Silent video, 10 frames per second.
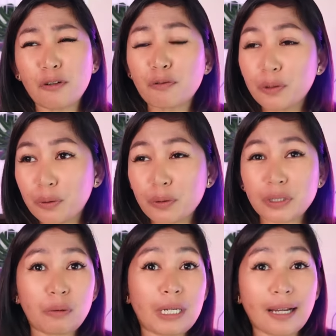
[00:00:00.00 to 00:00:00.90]
And for
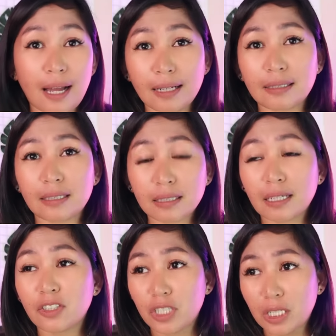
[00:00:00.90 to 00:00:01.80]
those na walang access
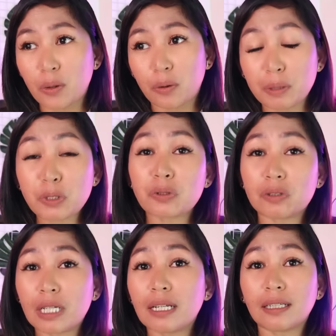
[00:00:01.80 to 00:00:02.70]
kay G-loan, mas gusto
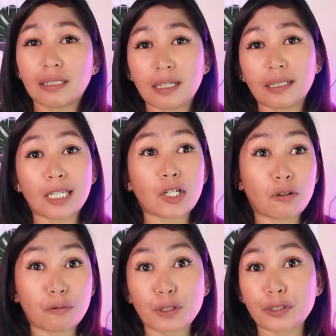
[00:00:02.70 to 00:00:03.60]
talaga nila na
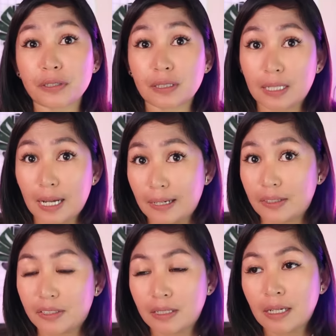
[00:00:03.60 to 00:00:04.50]
i-convert sa cash.